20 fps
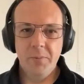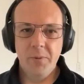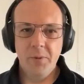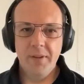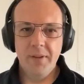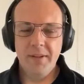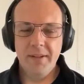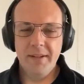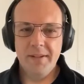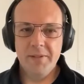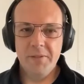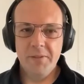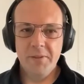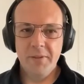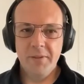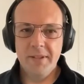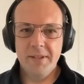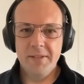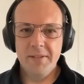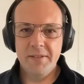morning, and
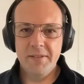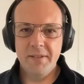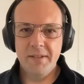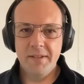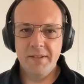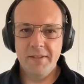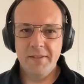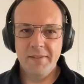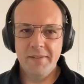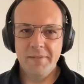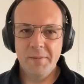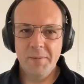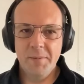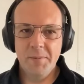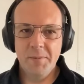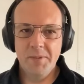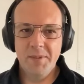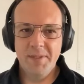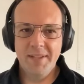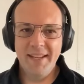sure, let's
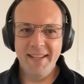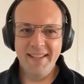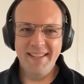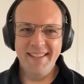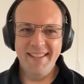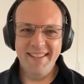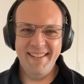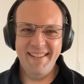we'll see